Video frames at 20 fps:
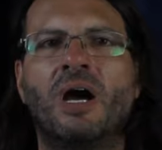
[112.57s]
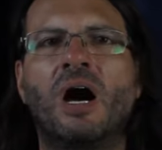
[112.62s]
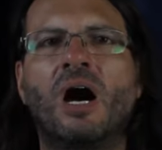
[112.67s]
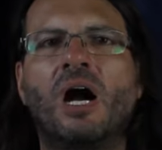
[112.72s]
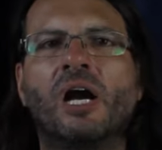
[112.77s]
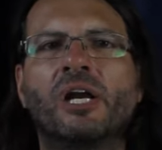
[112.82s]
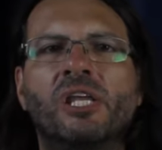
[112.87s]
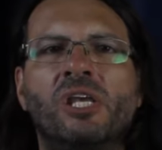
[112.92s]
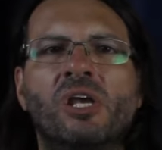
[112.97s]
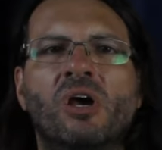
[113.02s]

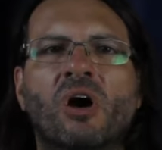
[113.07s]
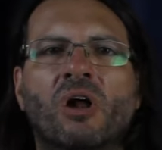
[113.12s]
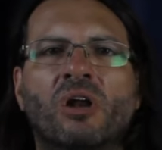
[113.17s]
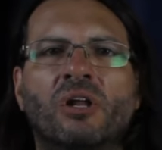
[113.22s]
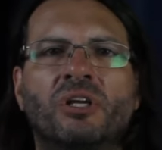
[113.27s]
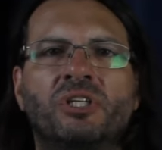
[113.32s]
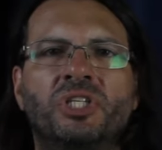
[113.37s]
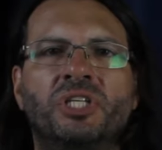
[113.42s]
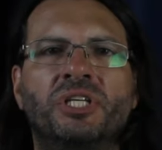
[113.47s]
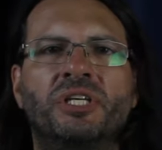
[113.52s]

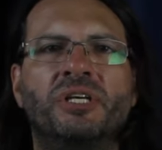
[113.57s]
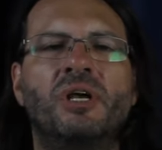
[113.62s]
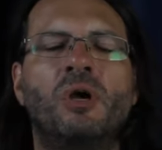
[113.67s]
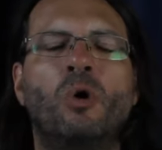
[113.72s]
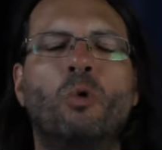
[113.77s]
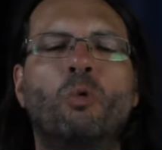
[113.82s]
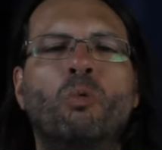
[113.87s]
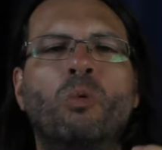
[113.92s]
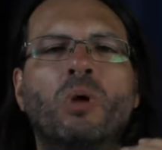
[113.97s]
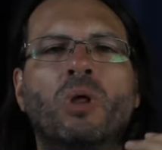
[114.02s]
archaeology
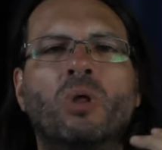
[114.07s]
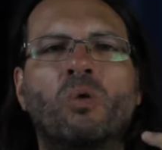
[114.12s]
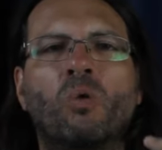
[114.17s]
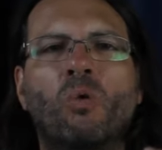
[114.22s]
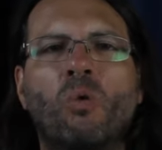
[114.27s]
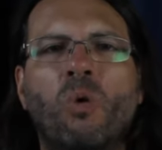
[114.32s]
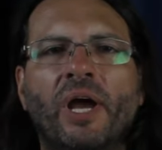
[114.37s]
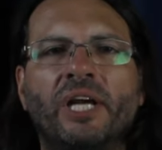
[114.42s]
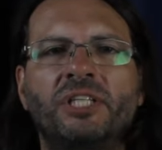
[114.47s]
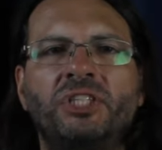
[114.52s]
will
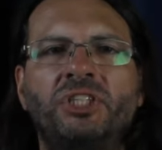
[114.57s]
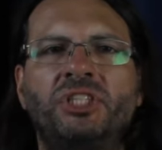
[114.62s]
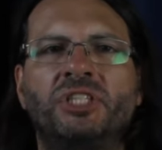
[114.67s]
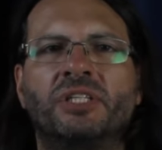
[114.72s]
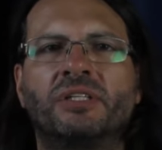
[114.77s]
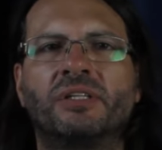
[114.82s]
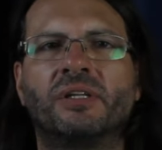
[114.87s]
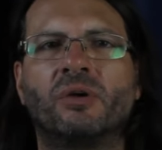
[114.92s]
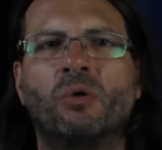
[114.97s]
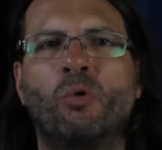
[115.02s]

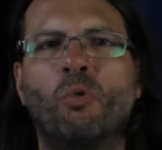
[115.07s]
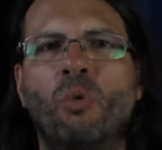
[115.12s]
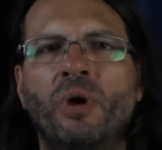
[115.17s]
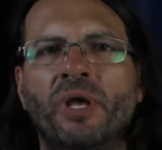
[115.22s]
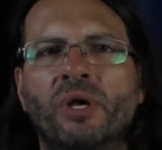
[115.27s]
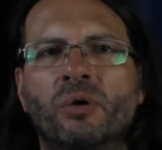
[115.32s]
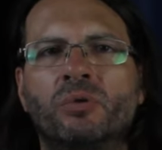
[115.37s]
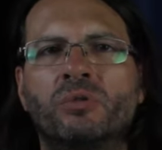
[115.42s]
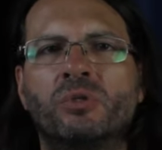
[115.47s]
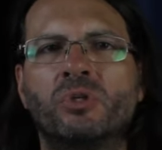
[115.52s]
question the
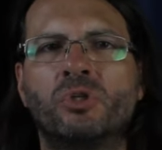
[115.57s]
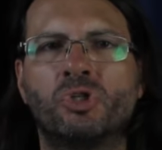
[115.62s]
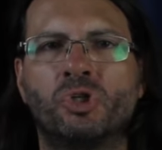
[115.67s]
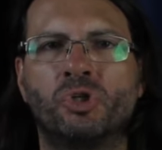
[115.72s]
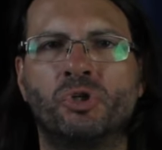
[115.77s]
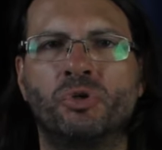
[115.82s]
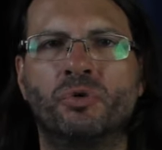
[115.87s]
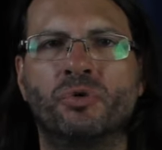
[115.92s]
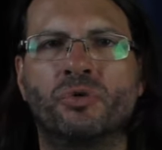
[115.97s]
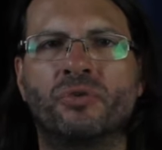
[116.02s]
will to
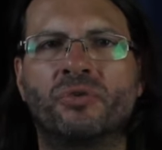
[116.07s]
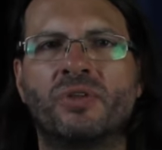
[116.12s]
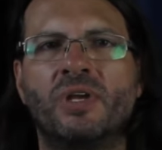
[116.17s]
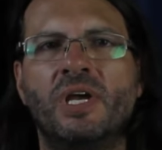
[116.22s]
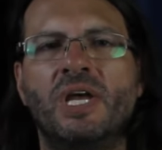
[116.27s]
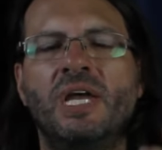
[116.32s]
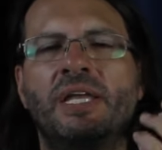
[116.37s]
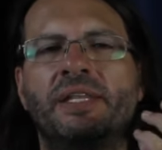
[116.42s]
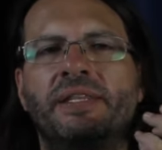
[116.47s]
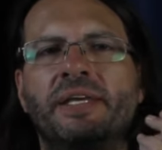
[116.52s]
truth
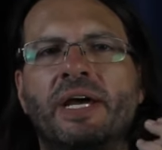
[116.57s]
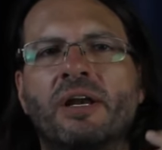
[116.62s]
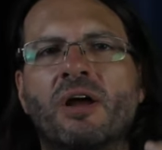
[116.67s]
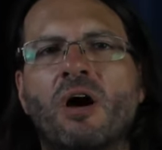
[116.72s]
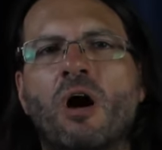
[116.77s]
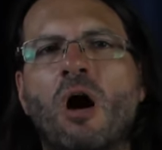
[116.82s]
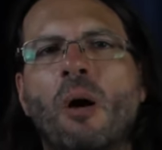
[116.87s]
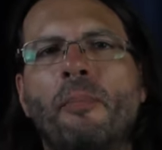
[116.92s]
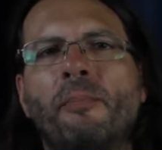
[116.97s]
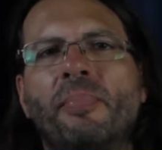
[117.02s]
that
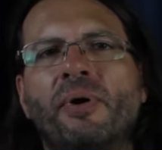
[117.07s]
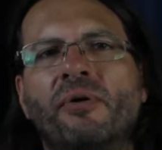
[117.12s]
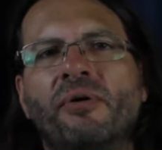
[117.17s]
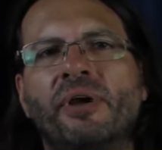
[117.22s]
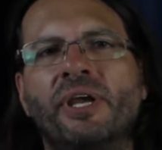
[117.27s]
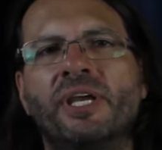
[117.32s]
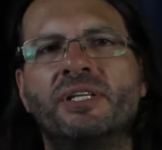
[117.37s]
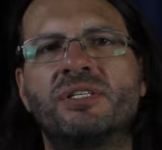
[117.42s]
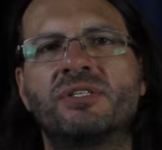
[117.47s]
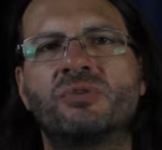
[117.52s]

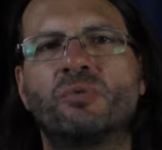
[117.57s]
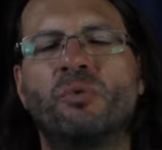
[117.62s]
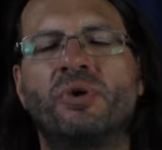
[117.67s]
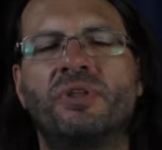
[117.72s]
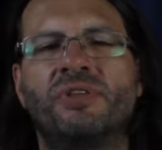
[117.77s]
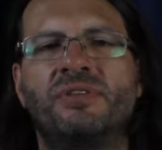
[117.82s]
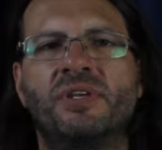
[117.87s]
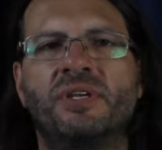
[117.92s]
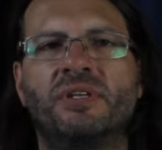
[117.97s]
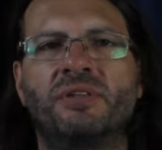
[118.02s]
operates
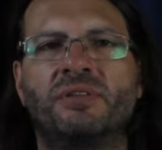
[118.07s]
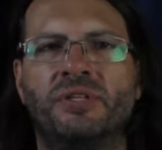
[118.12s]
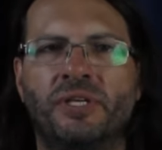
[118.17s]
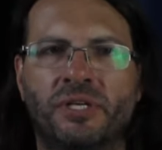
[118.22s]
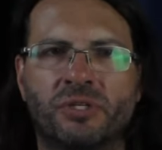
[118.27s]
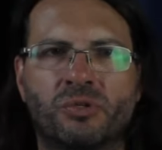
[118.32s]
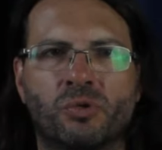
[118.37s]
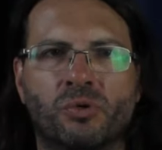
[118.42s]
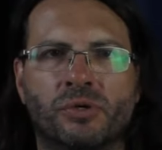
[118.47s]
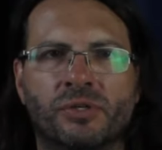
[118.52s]
within
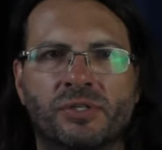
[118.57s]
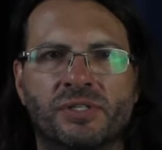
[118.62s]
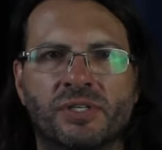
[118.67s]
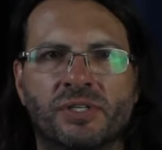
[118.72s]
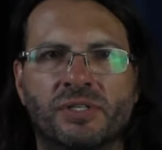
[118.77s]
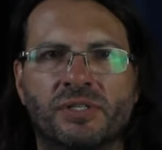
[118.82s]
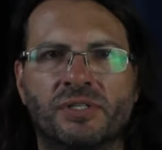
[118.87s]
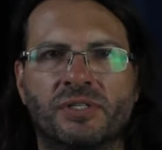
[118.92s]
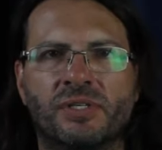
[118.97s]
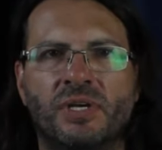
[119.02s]

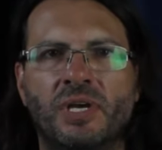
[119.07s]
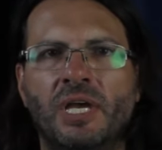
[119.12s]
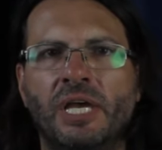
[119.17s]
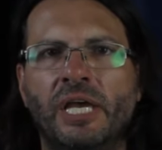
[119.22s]
discourses.